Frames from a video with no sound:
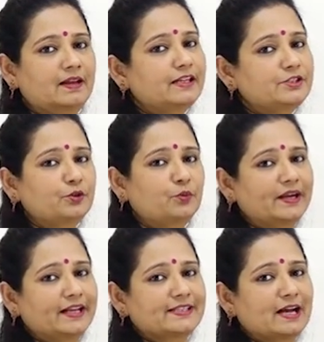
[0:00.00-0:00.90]
Let's do
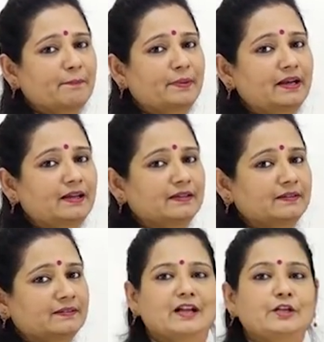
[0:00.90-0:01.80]
one example.
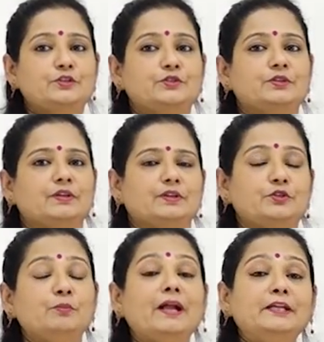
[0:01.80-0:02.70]

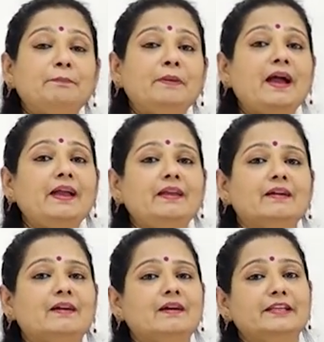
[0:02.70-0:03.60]
To multiply
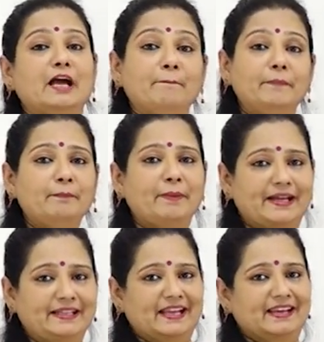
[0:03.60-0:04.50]
a number
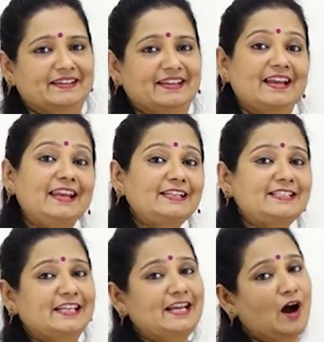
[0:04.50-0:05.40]
by 10,
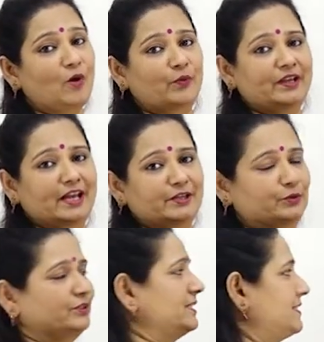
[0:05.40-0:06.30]
let's see how we can
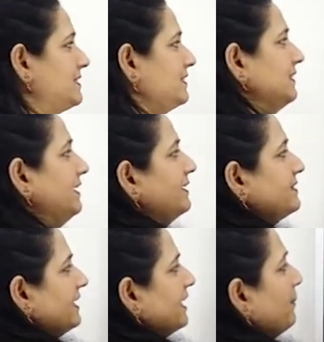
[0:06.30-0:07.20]
do this.
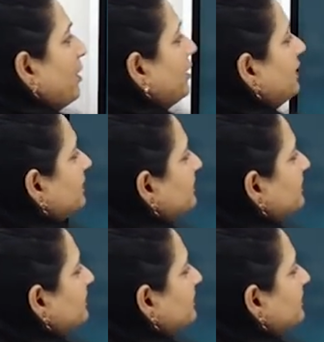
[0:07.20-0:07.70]
See, come on.